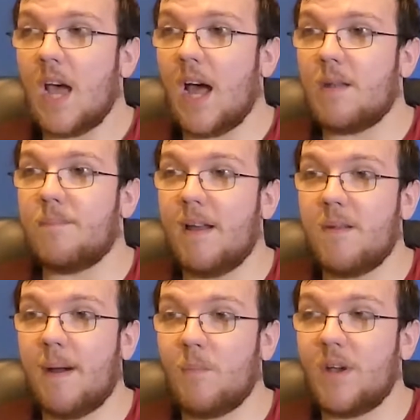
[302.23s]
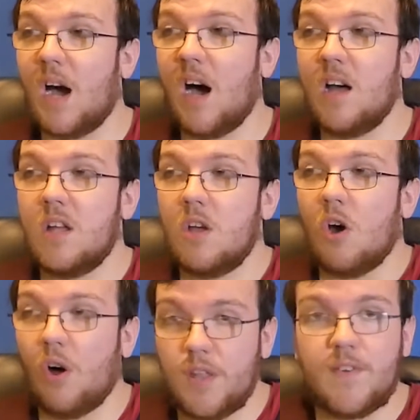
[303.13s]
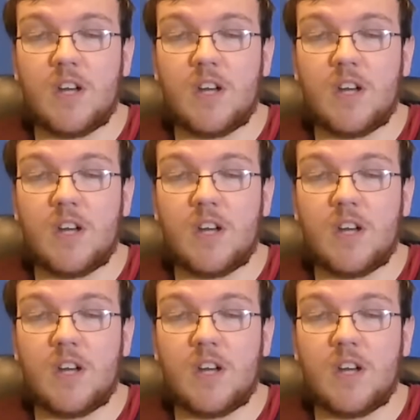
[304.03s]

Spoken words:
And bearing in mind, we are on the